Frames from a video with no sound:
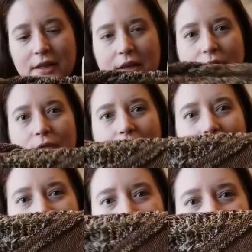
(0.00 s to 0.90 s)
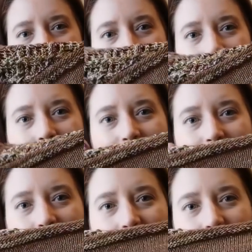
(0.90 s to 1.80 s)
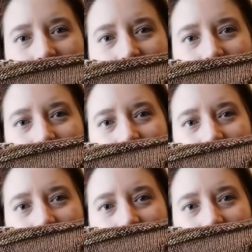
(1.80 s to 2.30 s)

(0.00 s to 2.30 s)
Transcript: Day 3 is plain stockinette.